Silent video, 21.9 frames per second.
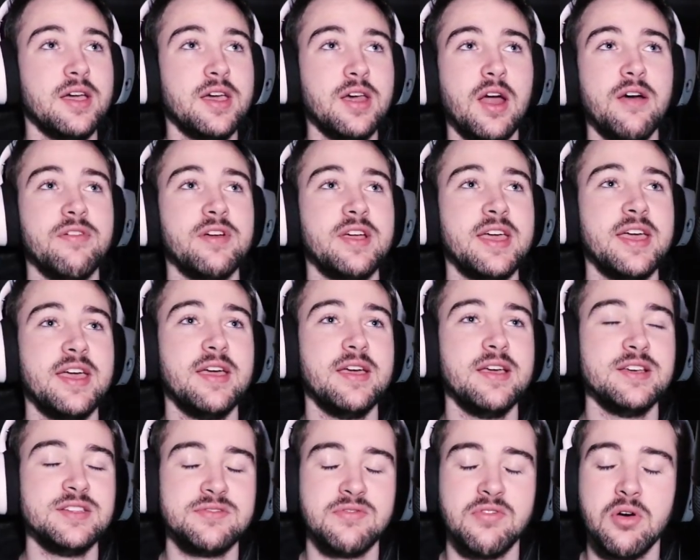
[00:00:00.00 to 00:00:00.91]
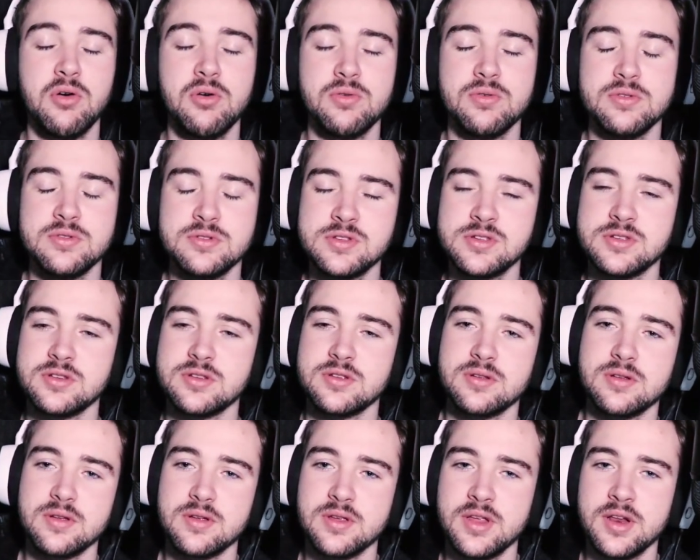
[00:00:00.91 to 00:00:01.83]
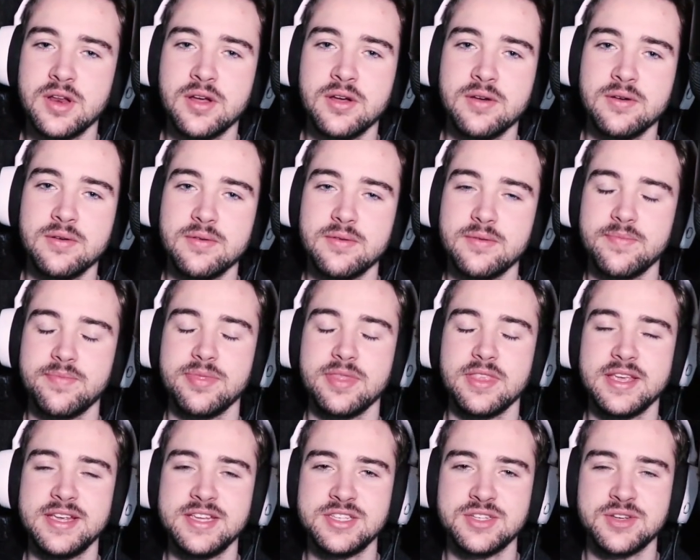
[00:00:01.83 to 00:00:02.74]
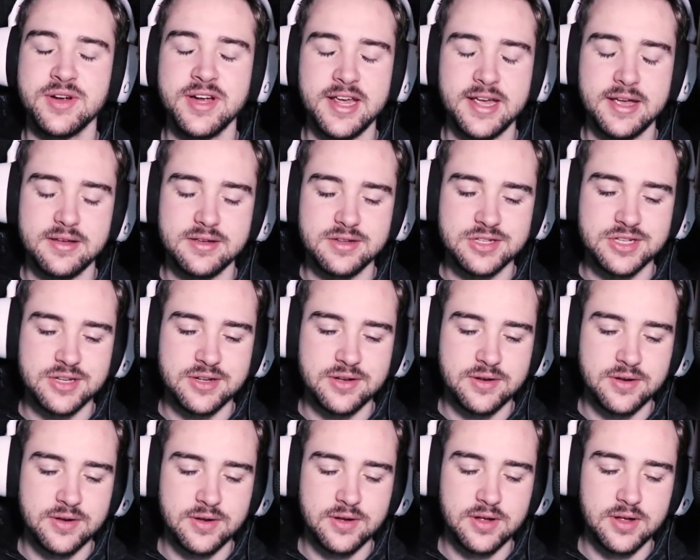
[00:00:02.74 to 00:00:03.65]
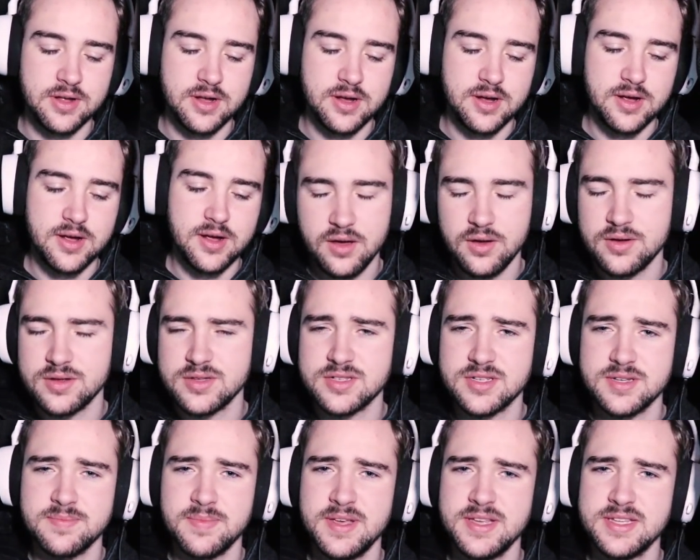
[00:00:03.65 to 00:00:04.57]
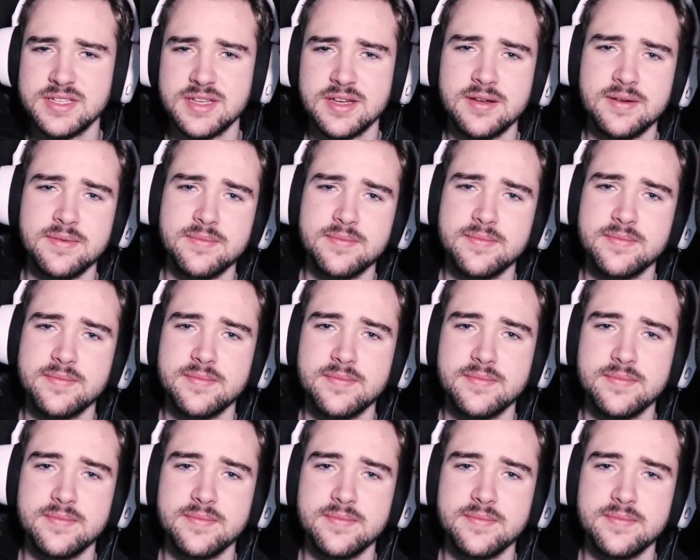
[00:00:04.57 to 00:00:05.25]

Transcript: Could not forget his vocals, you know, he's great. So, oh, it's amazing.